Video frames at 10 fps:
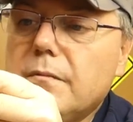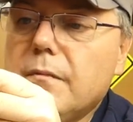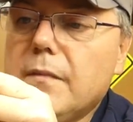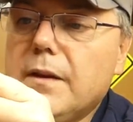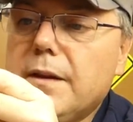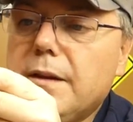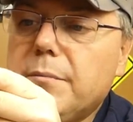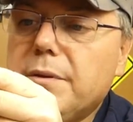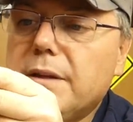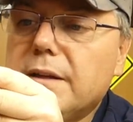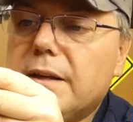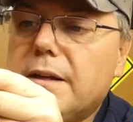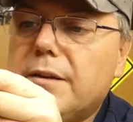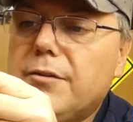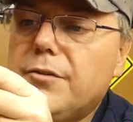and plug it
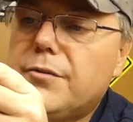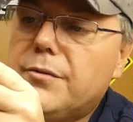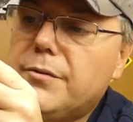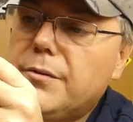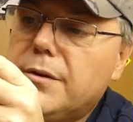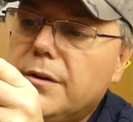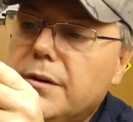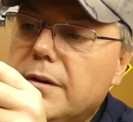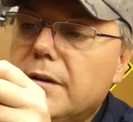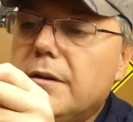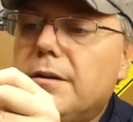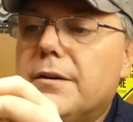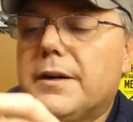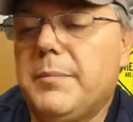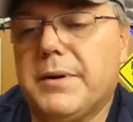into
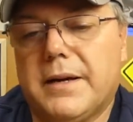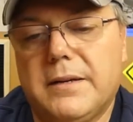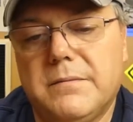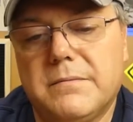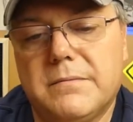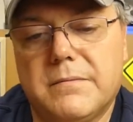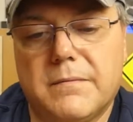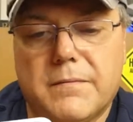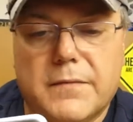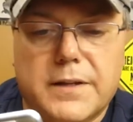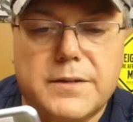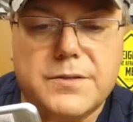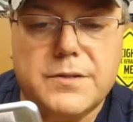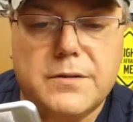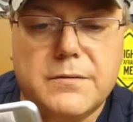your iPad, like
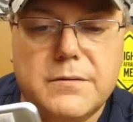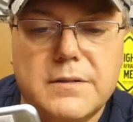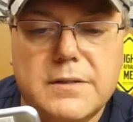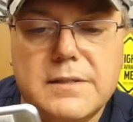so.